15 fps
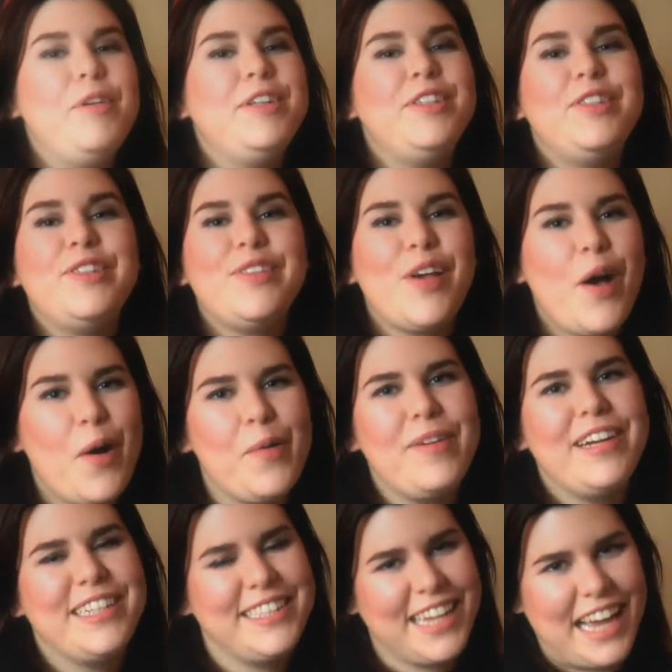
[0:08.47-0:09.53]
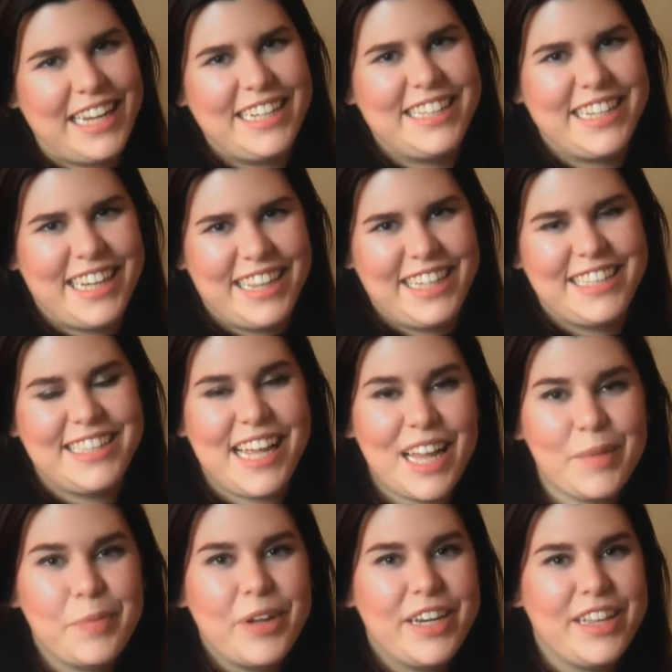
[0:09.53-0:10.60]
was so excited to get the
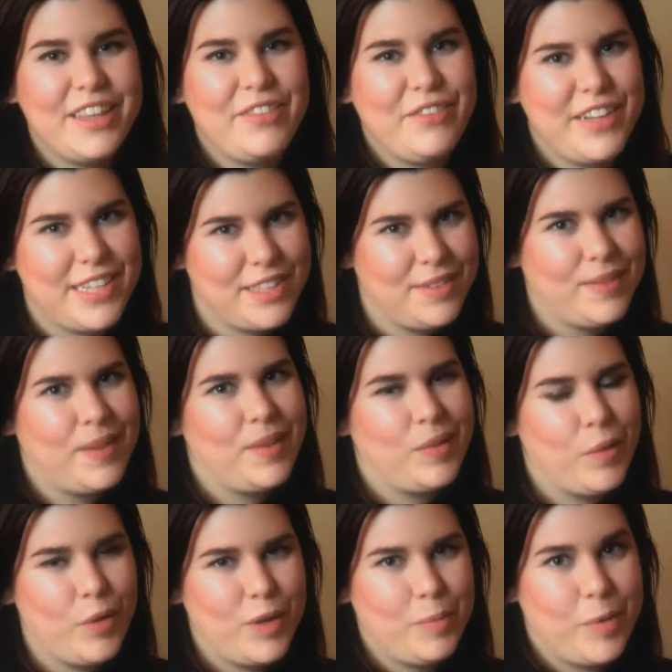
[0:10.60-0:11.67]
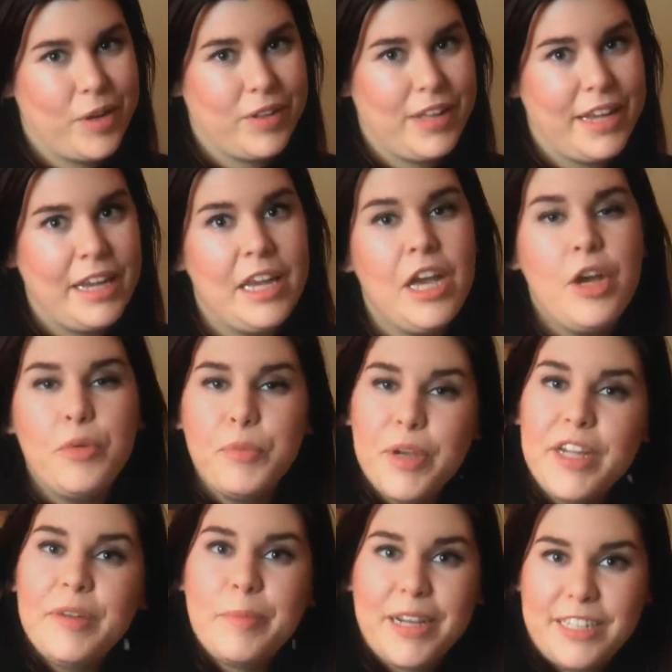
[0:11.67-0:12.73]
Celebrating the Feast of the Lord booklet,
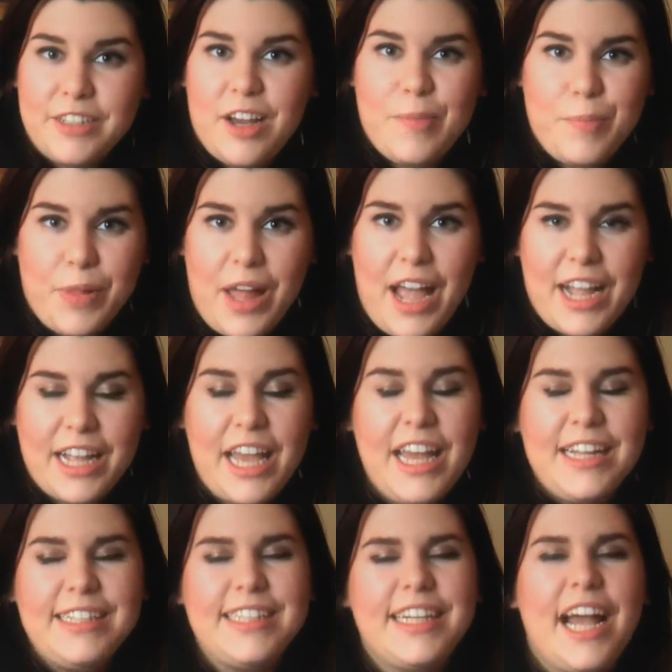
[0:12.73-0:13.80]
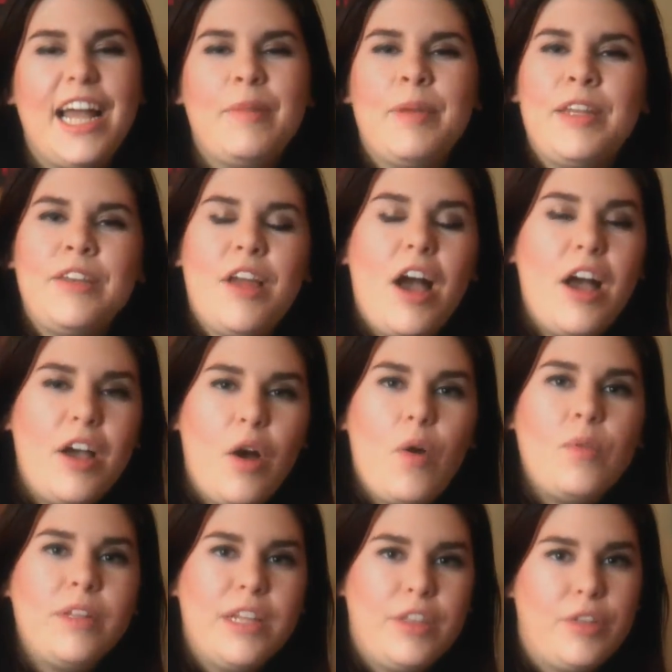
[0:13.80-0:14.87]
written by Don Black, to guide me
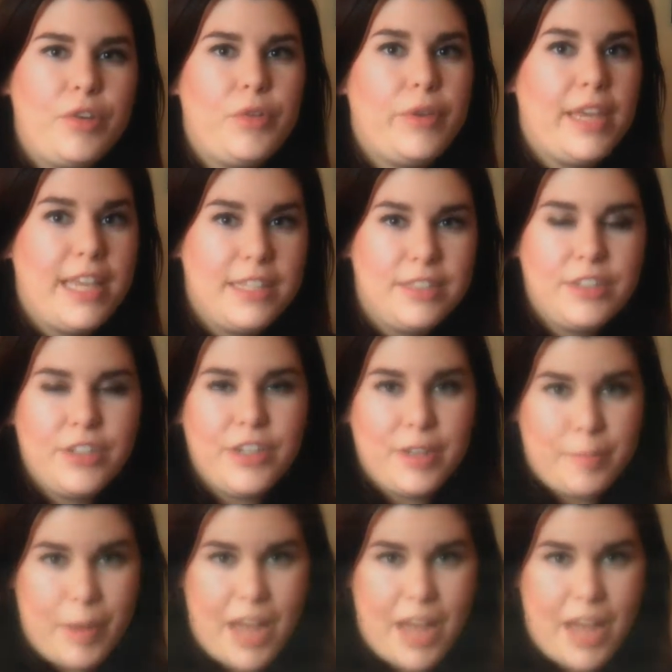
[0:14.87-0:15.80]
not only through Easter and